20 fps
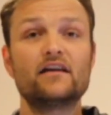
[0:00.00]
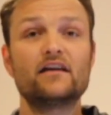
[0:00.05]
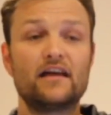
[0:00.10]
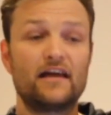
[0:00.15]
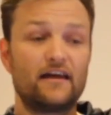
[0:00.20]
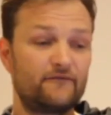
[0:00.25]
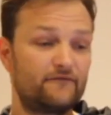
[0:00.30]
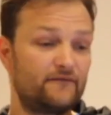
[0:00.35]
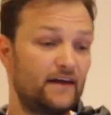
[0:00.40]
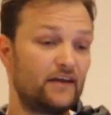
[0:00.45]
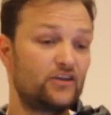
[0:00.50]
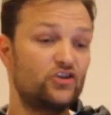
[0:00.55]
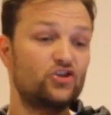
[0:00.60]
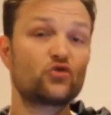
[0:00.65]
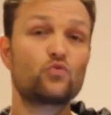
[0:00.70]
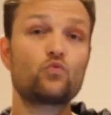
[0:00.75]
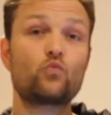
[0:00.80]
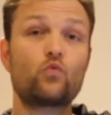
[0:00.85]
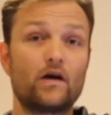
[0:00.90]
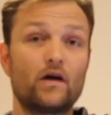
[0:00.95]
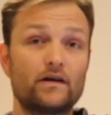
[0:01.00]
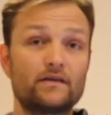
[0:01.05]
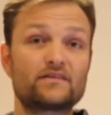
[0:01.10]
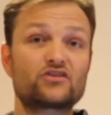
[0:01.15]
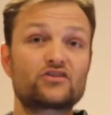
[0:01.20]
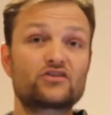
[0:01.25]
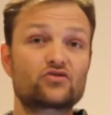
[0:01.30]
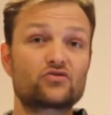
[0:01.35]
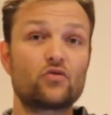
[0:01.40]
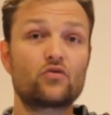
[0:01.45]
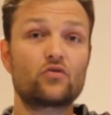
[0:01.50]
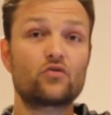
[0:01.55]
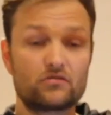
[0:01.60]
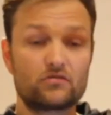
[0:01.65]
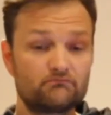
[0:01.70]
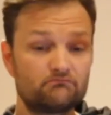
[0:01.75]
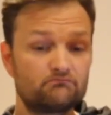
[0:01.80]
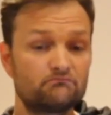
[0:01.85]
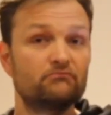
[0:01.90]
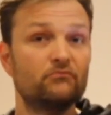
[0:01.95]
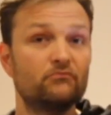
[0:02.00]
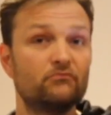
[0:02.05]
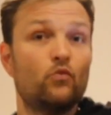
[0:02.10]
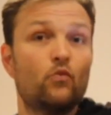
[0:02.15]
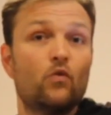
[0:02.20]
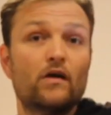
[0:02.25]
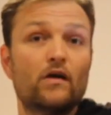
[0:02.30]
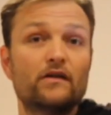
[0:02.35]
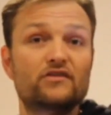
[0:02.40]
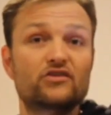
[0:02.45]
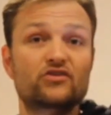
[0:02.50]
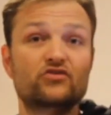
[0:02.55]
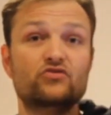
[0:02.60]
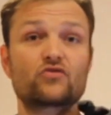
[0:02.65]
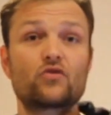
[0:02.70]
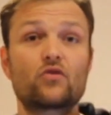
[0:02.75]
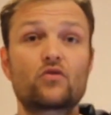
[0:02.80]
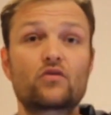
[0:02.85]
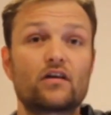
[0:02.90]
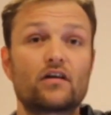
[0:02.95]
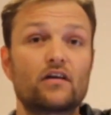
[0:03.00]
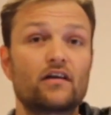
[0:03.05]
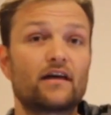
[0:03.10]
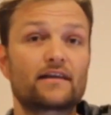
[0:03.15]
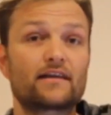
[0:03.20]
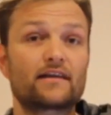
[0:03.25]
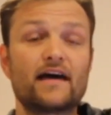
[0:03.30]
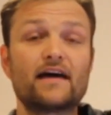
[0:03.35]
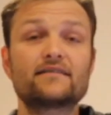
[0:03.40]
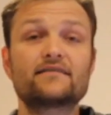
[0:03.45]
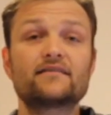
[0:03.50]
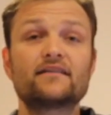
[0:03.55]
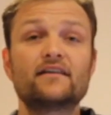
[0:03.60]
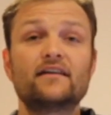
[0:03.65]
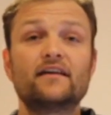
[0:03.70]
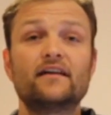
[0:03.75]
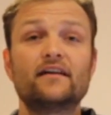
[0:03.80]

if they do one stroke like that,